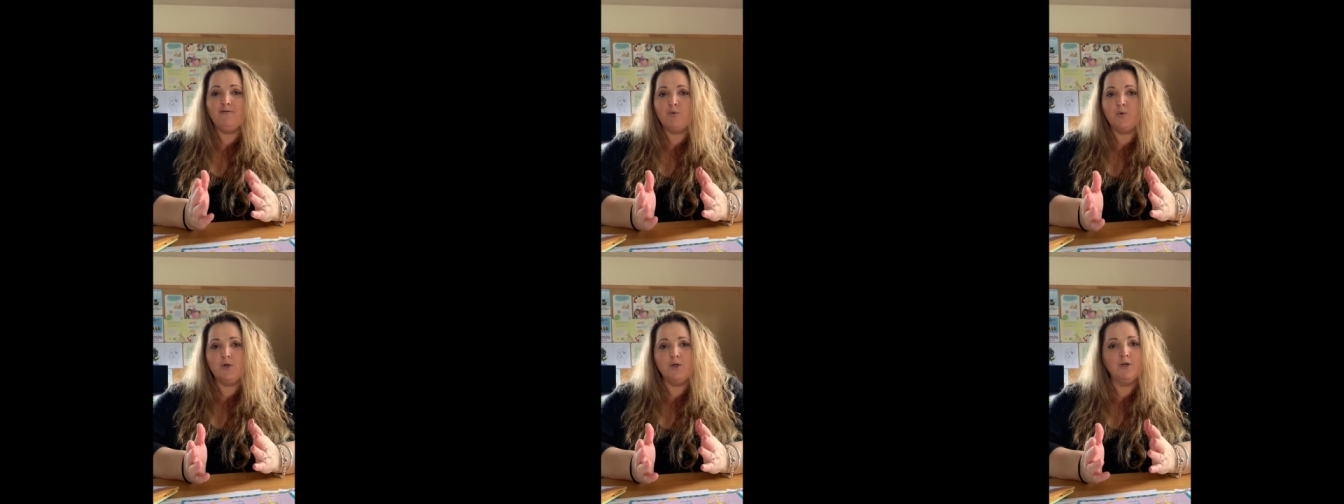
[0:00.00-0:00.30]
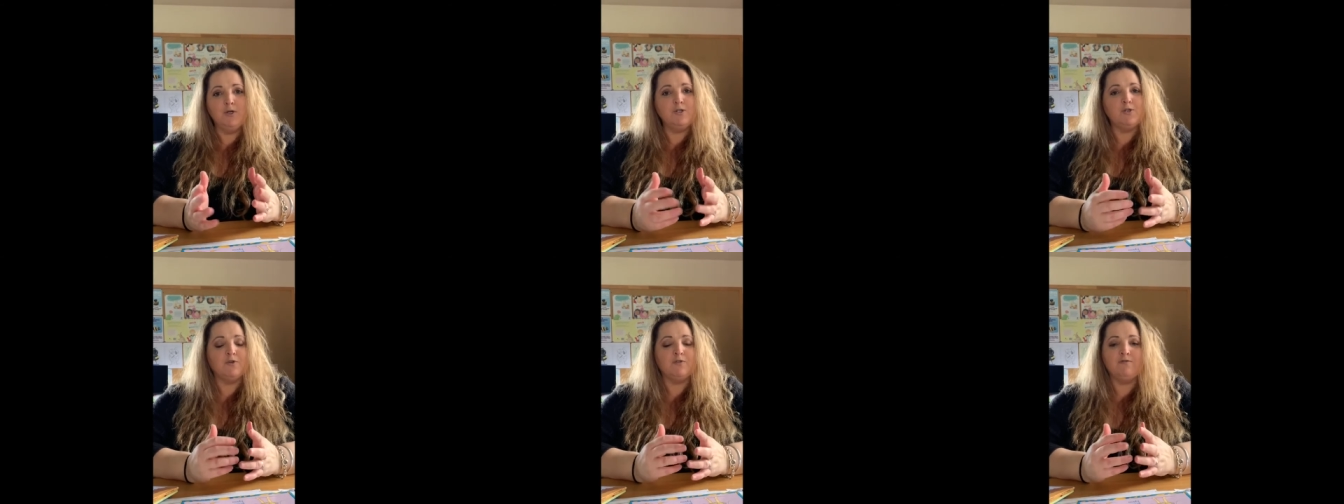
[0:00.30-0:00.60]

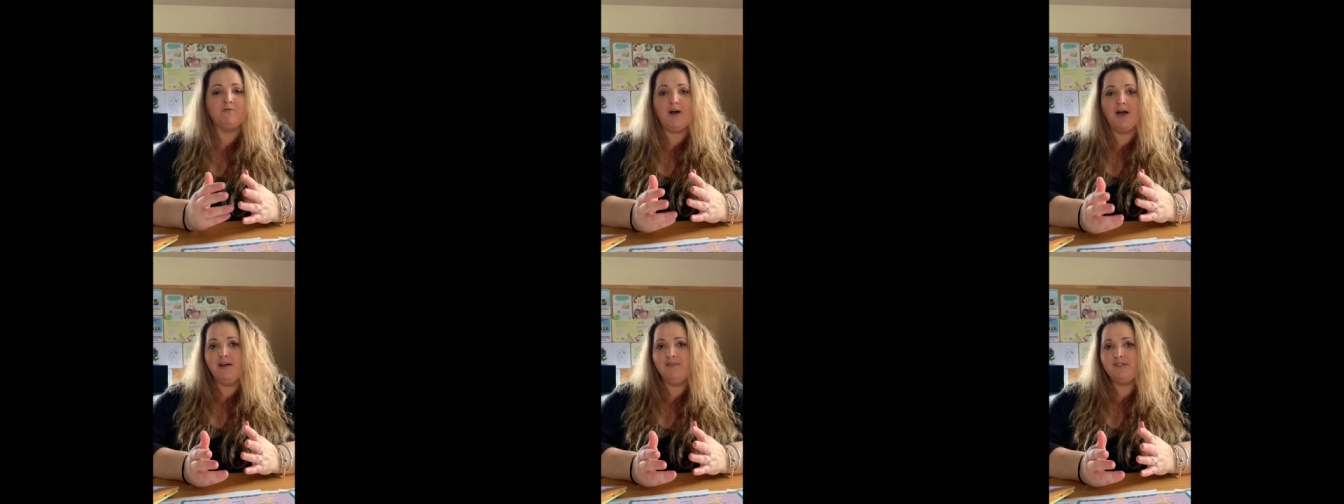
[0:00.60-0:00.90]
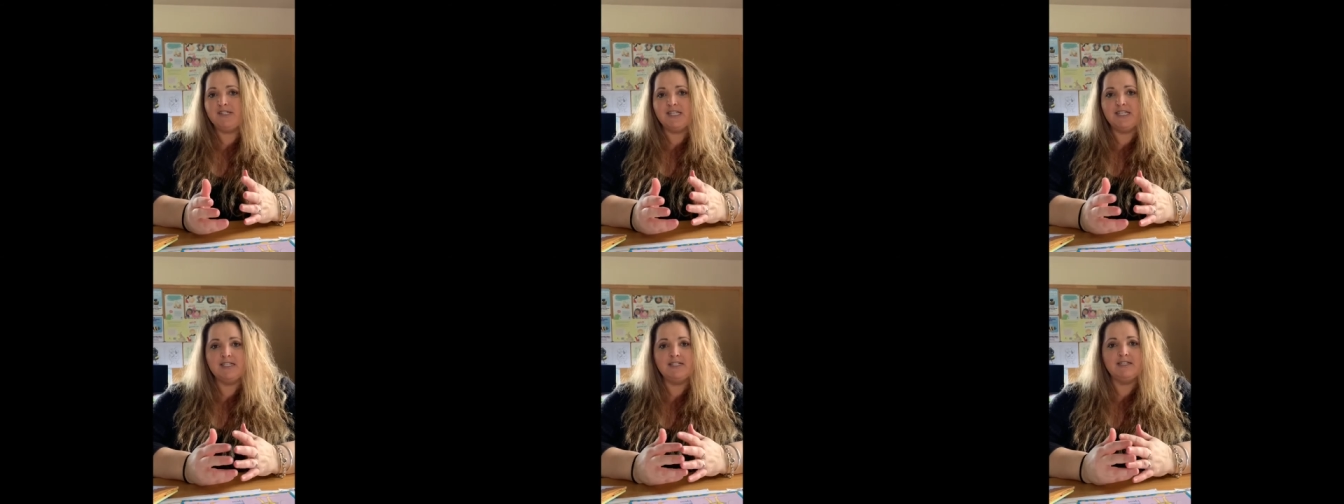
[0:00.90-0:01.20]
words or five
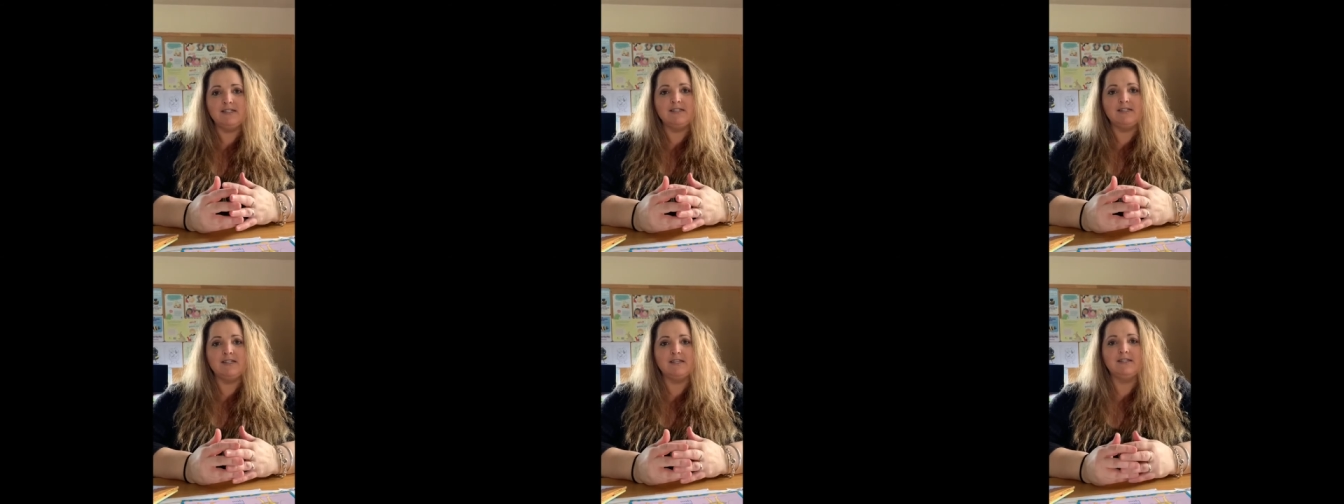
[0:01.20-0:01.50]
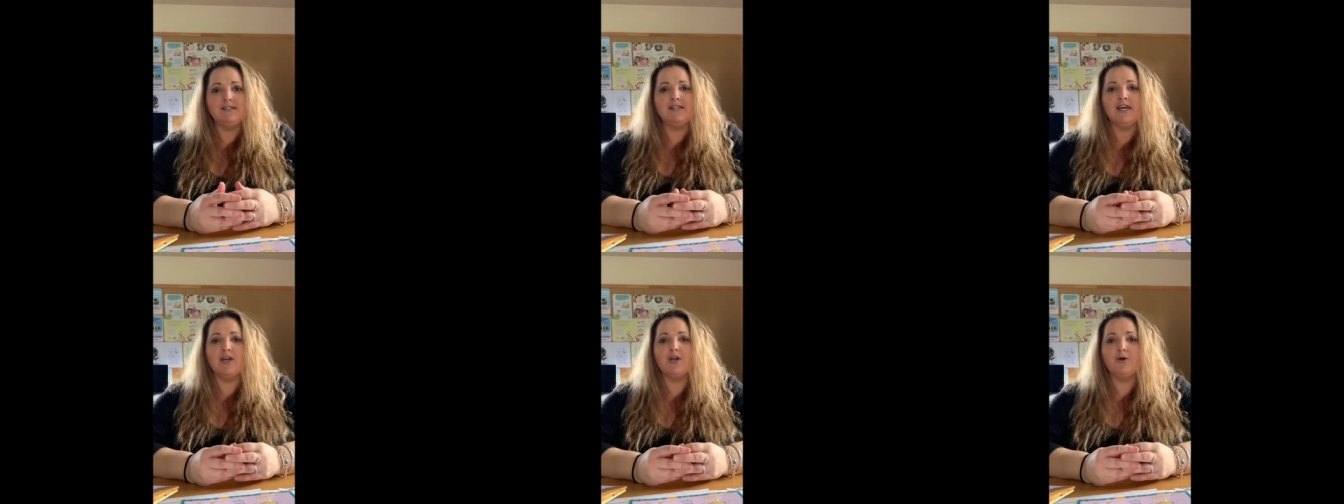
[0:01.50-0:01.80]

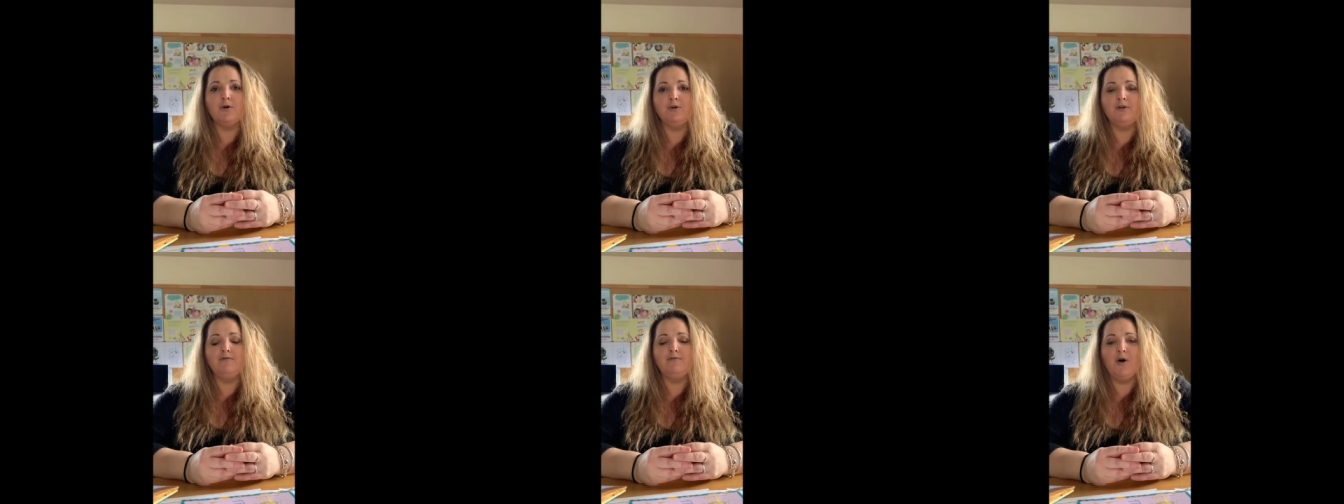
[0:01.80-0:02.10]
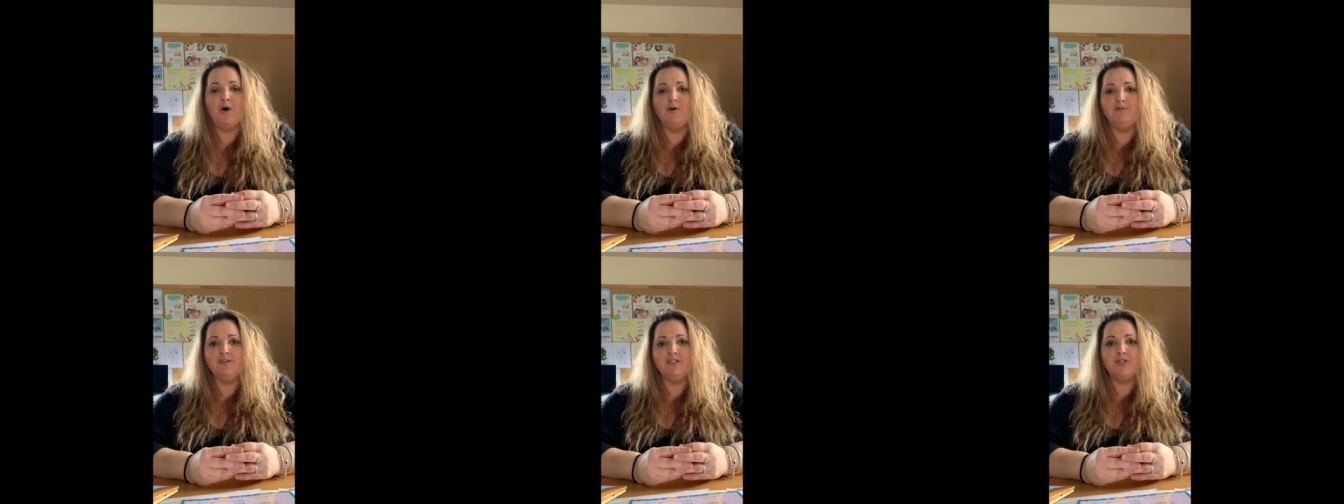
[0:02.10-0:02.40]
sentences that could
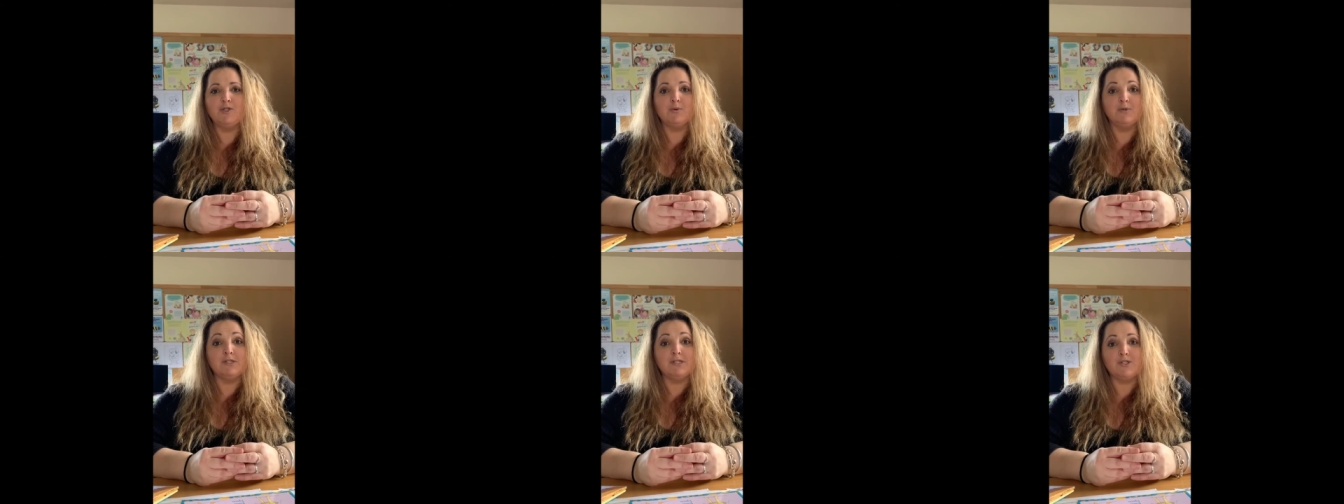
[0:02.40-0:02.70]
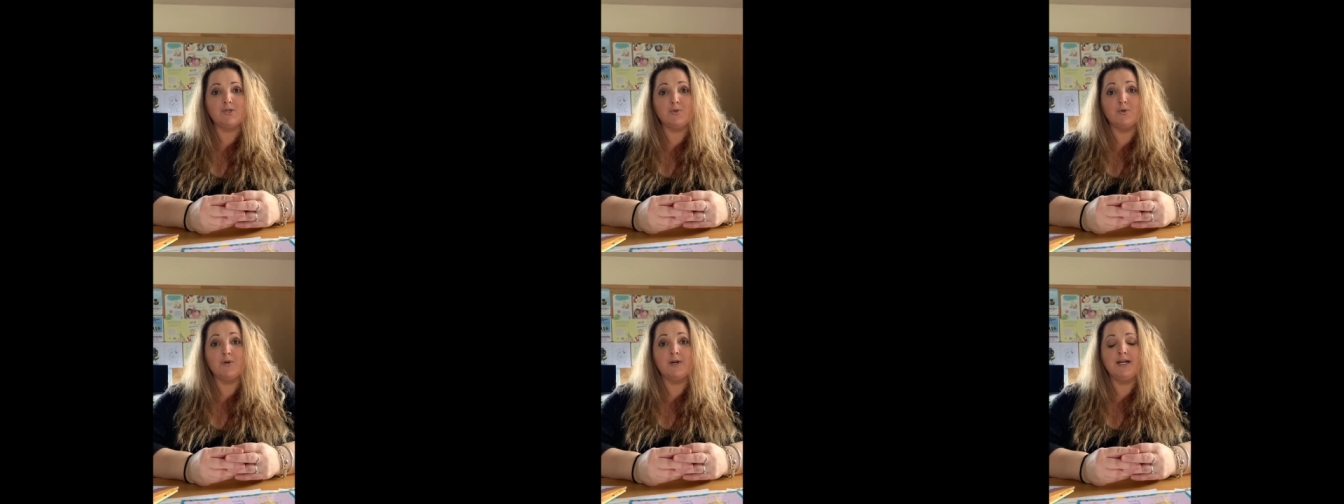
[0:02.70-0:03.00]
evolve into a
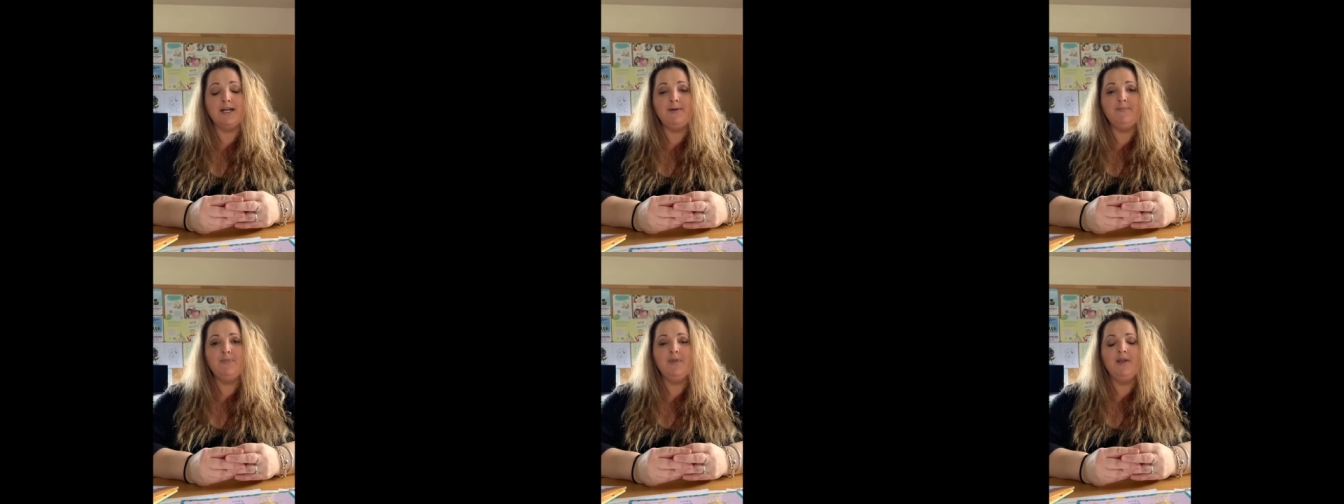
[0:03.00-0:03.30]
story,